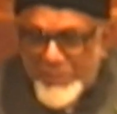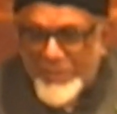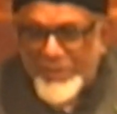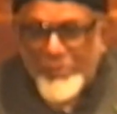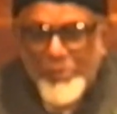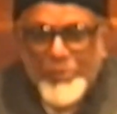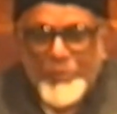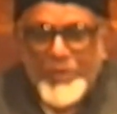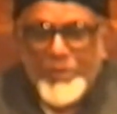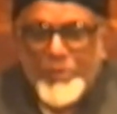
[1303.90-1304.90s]
of the sheep
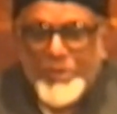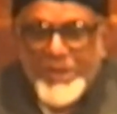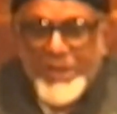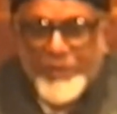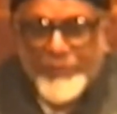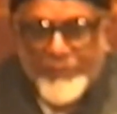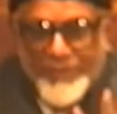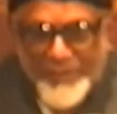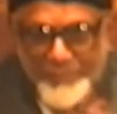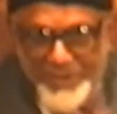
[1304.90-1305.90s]
and goat will not
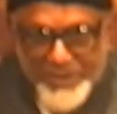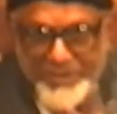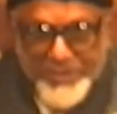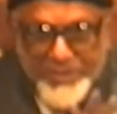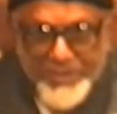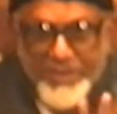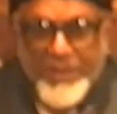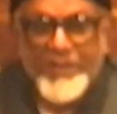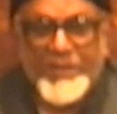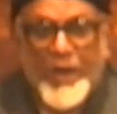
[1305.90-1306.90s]
eat for five
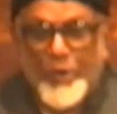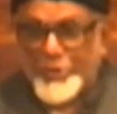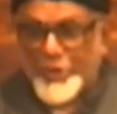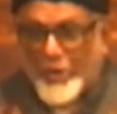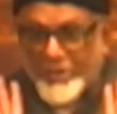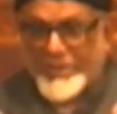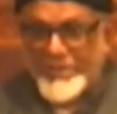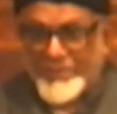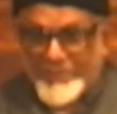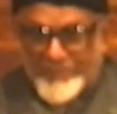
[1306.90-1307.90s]
minutes. They are all
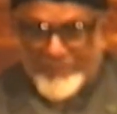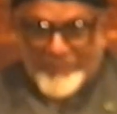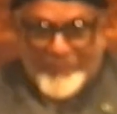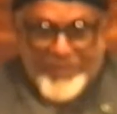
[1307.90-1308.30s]
shocked.